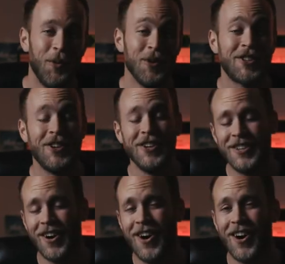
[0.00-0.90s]
What's good,
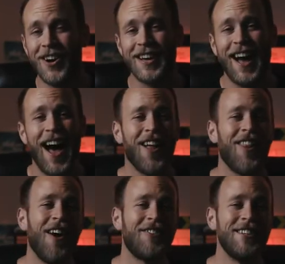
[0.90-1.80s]
y'all? Kyle
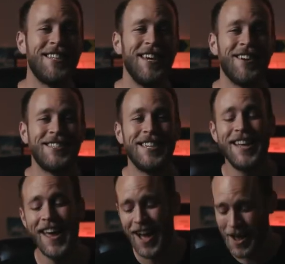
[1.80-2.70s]
Loftus here, and
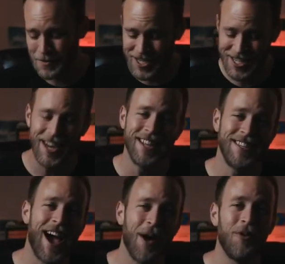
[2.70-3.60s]
today I am sitting
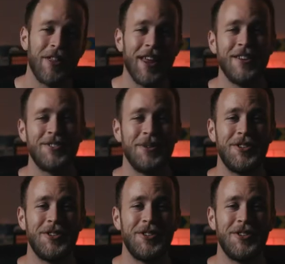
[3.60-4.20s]
down with Industry